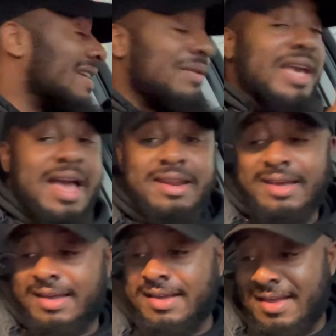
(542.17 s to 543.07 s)
We got
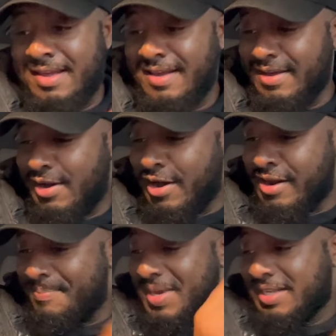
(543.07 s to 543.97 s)
the
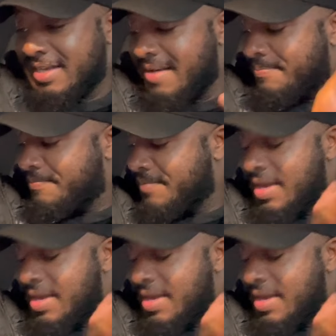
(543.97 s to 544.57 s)
order picked up.